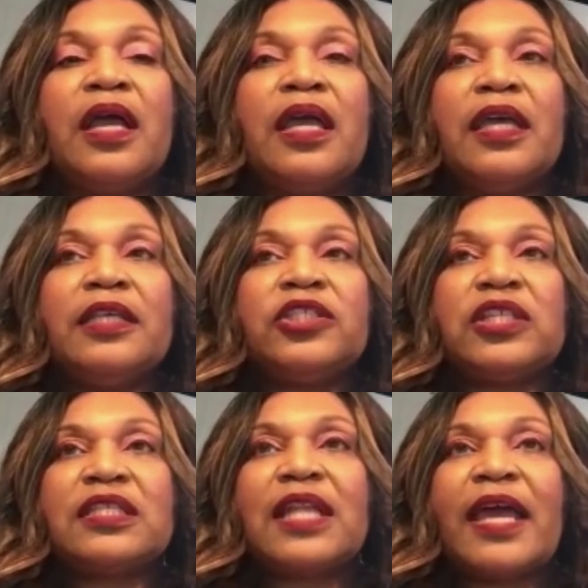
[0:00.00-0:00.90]
it's
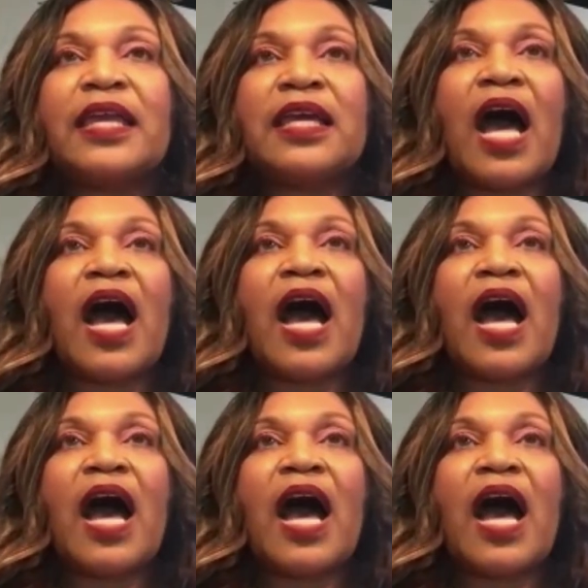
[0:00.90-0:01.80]
just like God
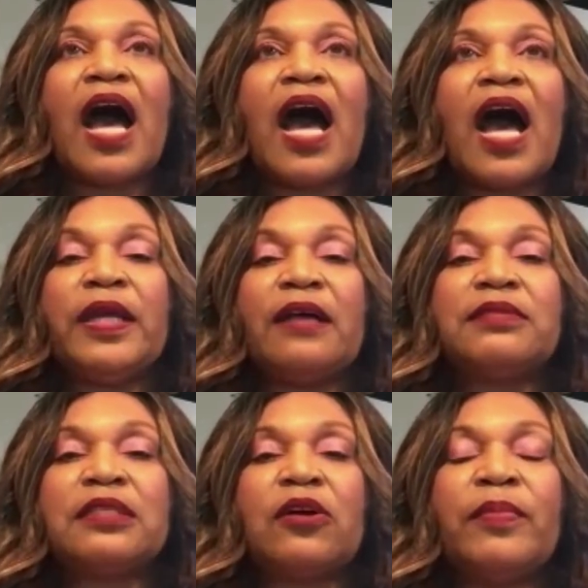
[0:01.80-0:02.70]
just kept opening
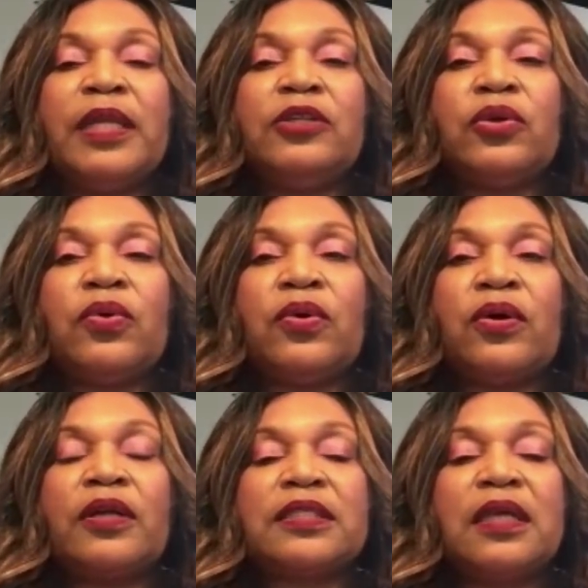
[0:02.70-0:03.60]
up so many
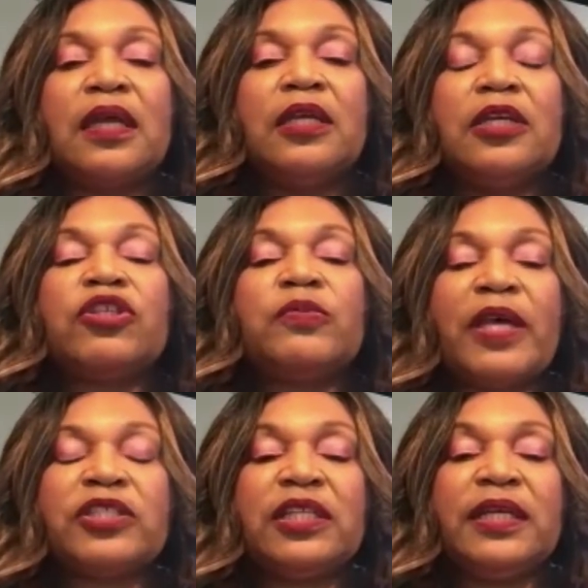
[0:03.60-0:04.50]
doors, you know,
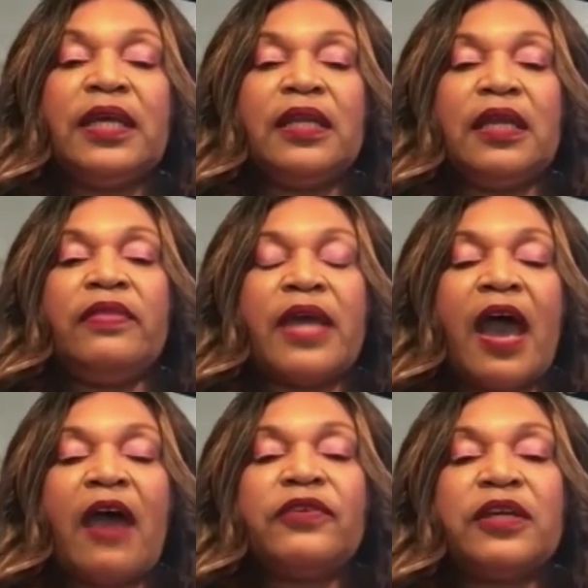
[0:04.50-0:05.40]
especially in the
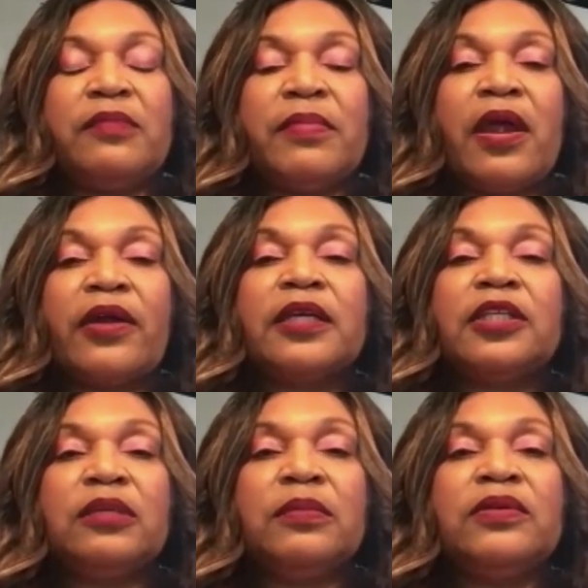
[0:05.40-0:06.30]
African-American
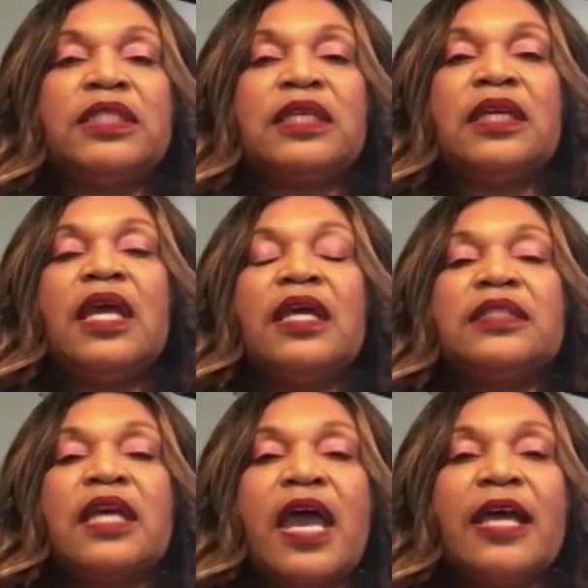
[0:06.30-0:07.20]
community,
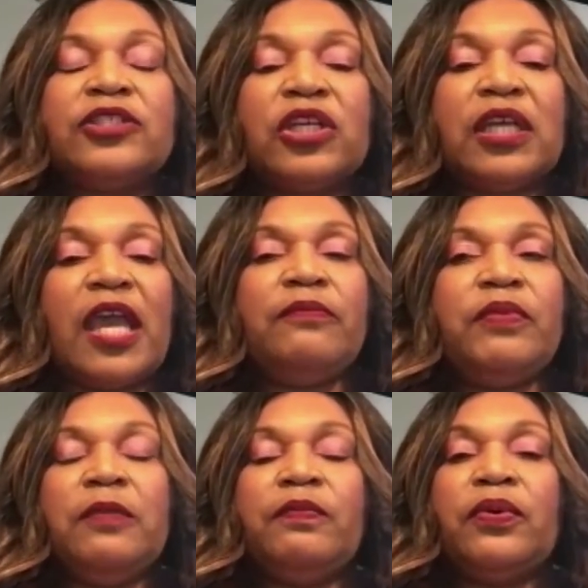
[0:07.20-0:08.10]
to
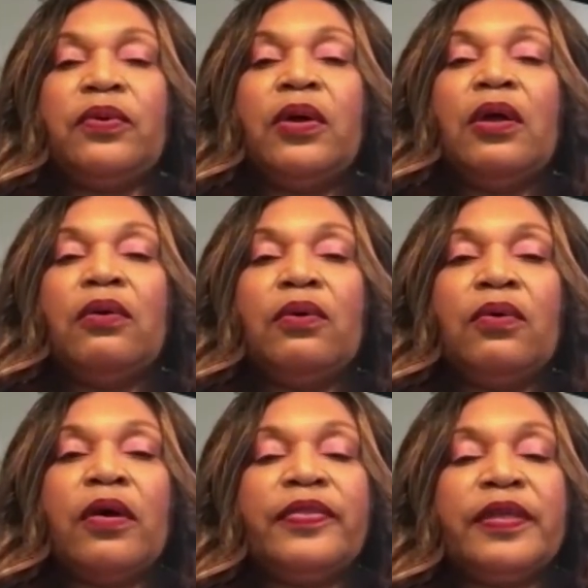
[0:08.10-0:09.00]
educate people
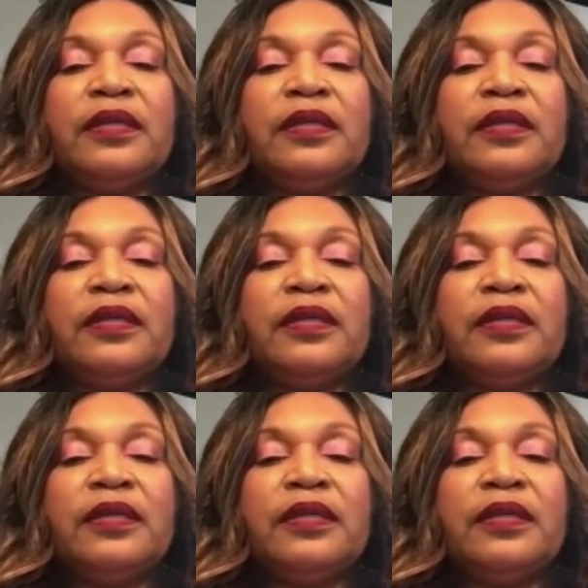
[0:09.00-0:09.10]
on the